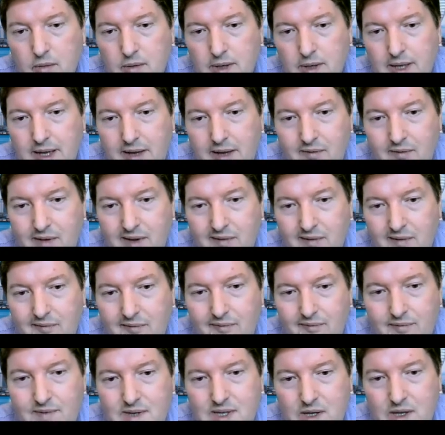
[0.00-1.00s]
even if
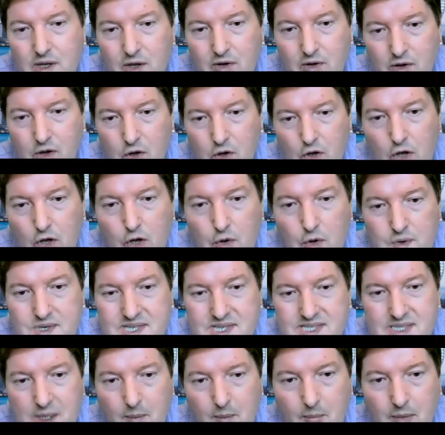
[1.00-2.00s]
you lose
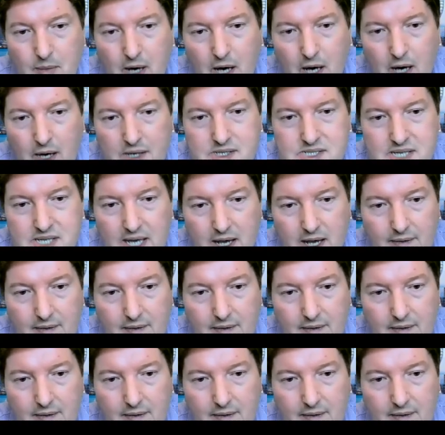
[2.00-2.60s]
some marks here.